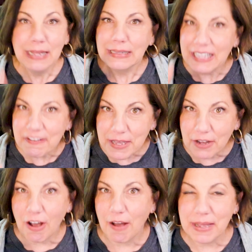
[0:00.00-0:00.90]
Leave me a
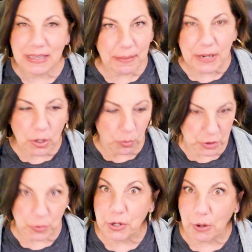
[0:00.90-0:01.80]
comment. Let me know
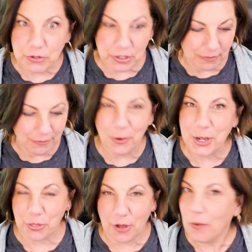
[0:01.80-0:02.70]
which one you go to, what
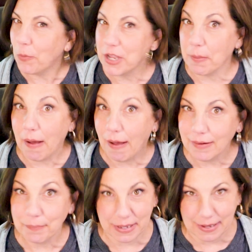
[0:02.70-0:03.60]
you thought, what you
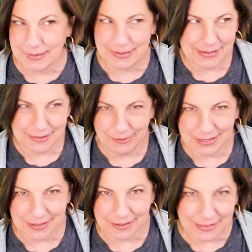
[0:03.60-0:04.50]
bought, because that's
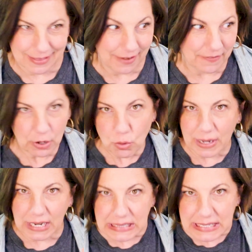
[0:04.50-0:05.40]
always the good thing of like, ooh,
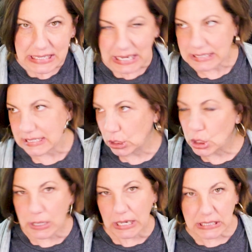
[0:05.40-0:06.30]
I got these nuts.
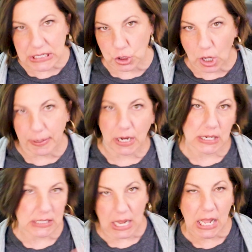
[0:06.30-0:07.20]
No, I got these
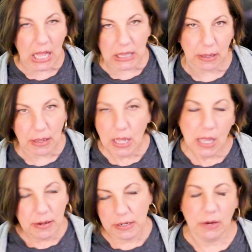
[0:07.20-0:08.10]
strawberries and I got the,
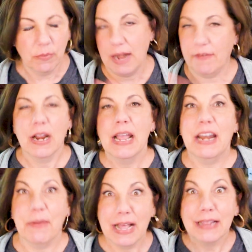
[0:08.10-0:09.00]
you know, whatever.
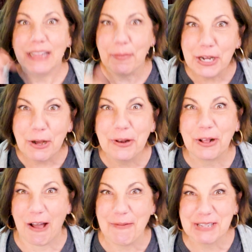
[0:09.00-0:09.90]
Anyway, let me know in the
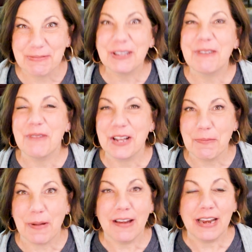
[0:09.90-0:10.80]
comments below what
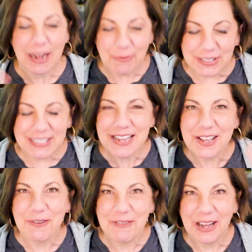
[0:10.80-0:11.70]
you bought and I will see
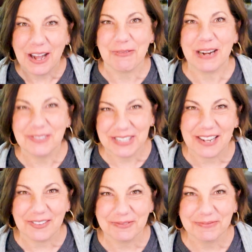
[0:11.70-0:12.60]
you around town.